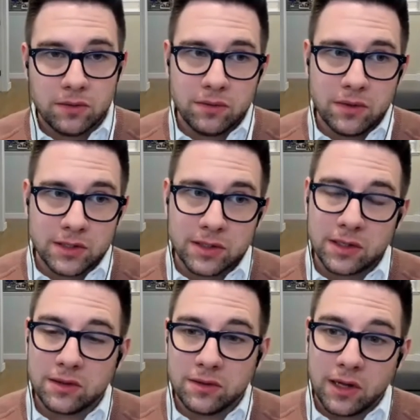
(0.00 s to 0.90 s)
there's
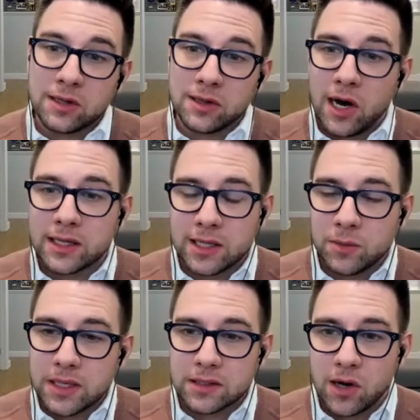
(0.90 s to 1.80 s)
a, a lot that
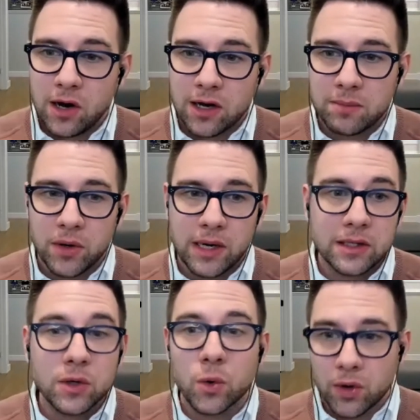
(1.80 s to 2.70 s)
we can talk about at
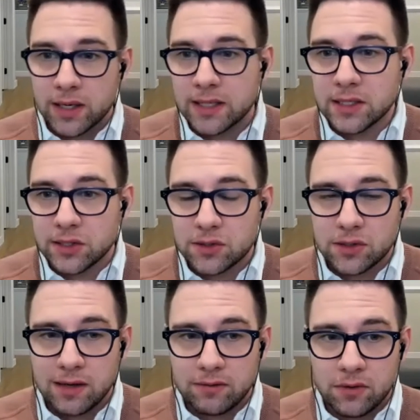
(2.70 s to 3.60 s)
the organizational
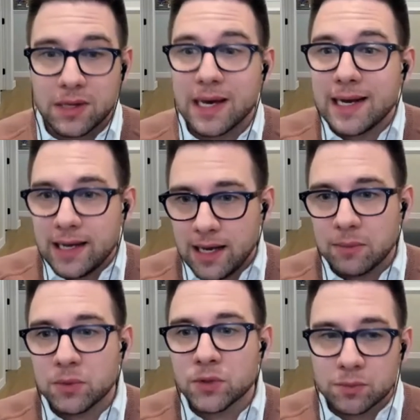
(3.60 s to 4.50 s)
level that
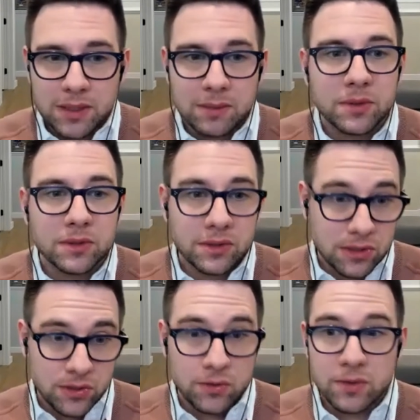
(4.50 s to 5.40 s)
enables people to
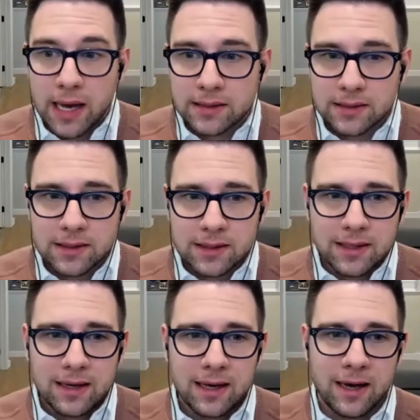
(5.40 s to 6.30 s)
do that.
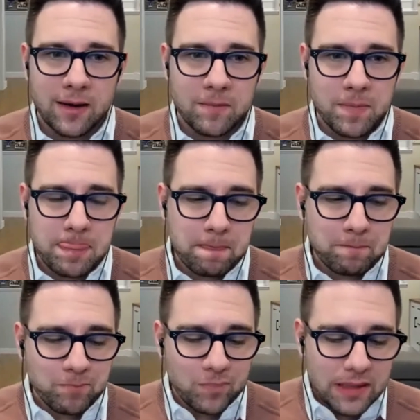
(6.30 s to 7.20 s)
Um,
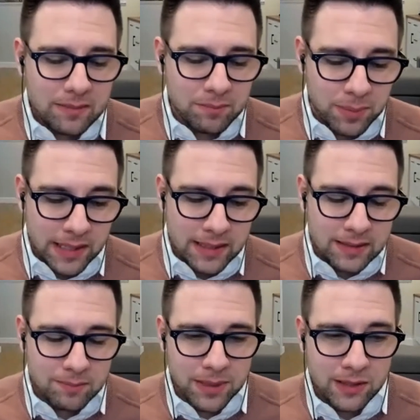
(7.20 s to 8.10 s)
but,
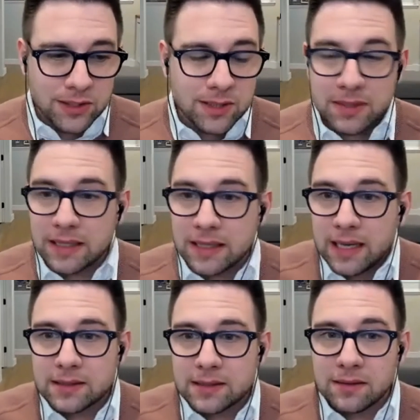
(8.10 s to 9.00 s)
but ultimately
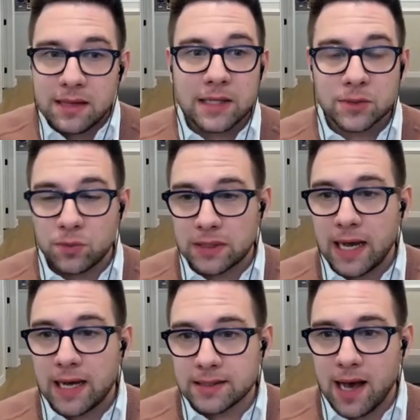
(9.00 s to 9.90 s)
that's, that's what
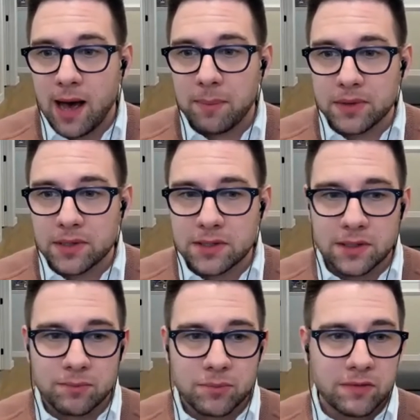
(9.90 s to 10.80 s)
has to happen
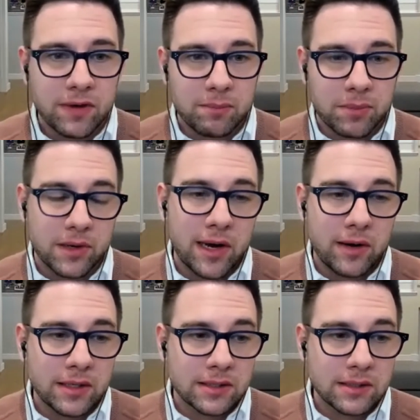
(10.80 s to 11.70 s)
to prevent
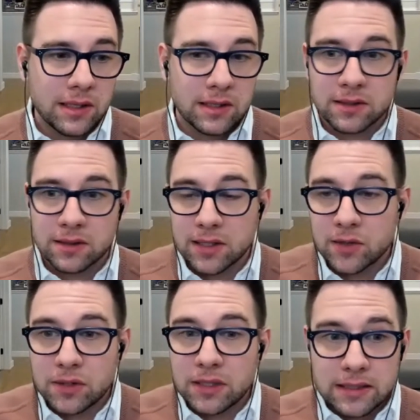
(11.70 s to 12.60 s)
burnout, is, is
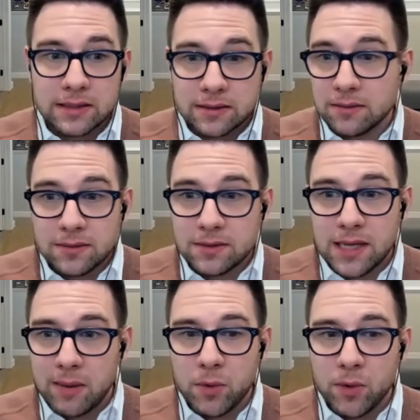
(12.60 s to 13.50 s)
literally is
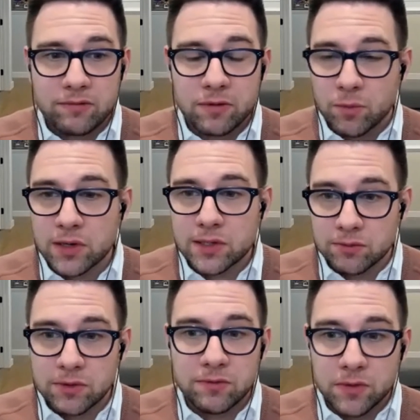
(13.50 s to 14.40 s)
time away from work to
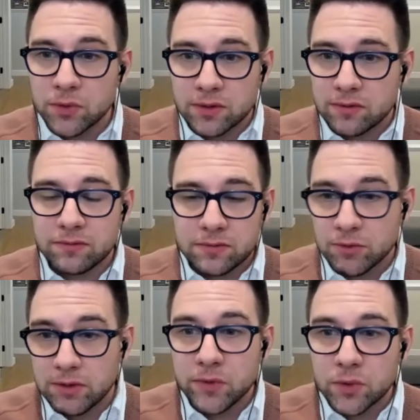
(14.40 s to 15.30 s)
refuel the,
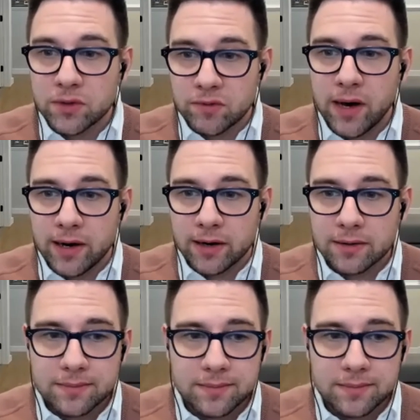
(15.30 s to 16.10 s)
refuel the fire.